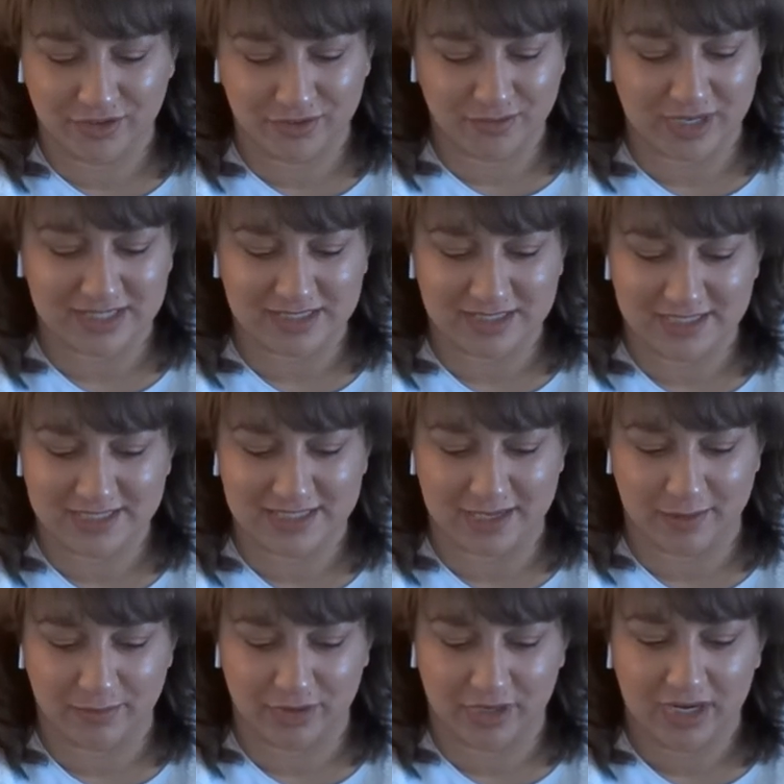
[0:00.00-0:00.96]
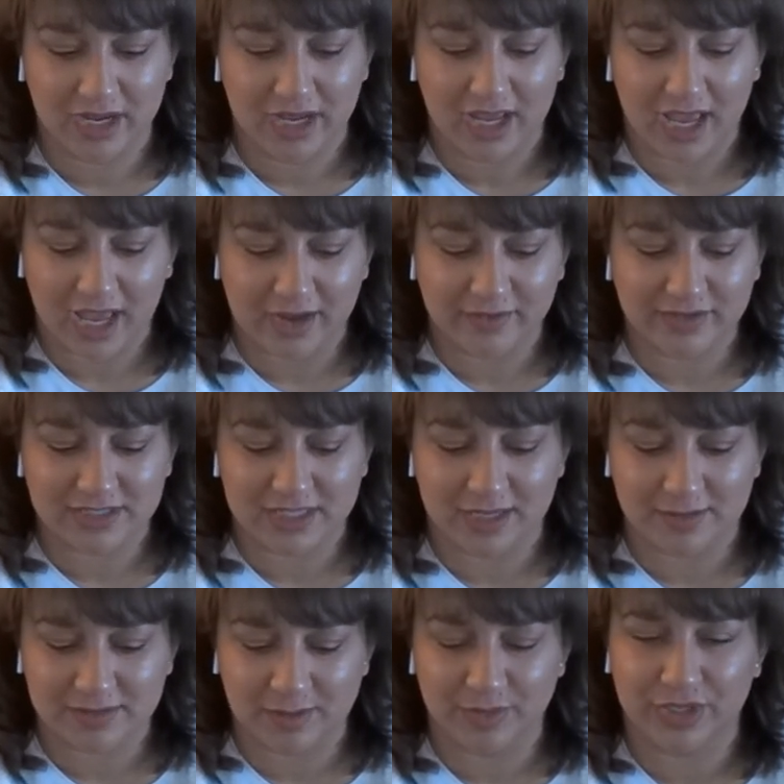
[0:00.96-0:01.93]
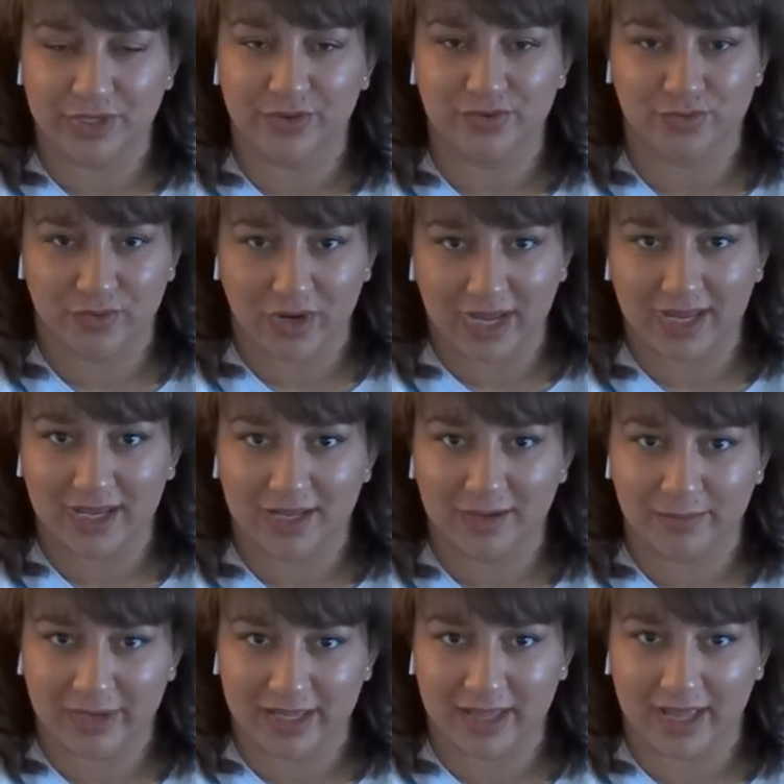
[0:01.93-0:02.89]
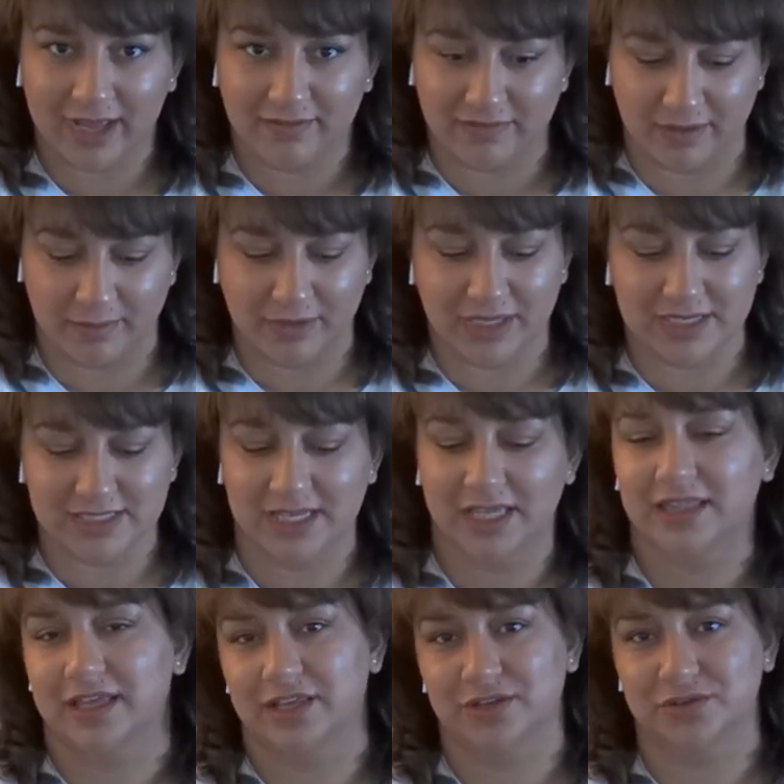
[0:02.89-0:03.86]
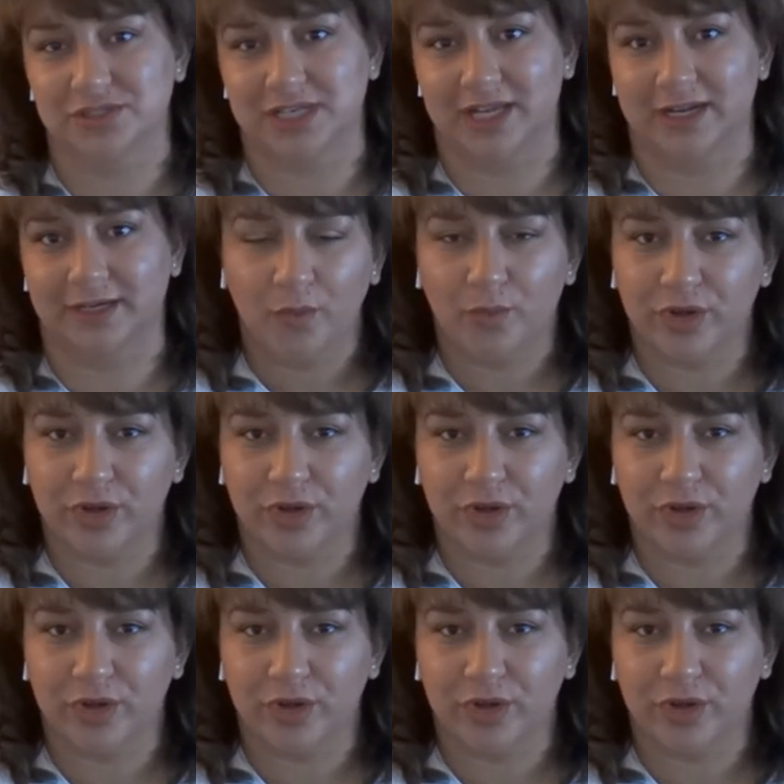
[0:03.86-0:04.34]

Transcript: the rest of December, every time something goes right in my life, I'm gonna say thank you, Santa.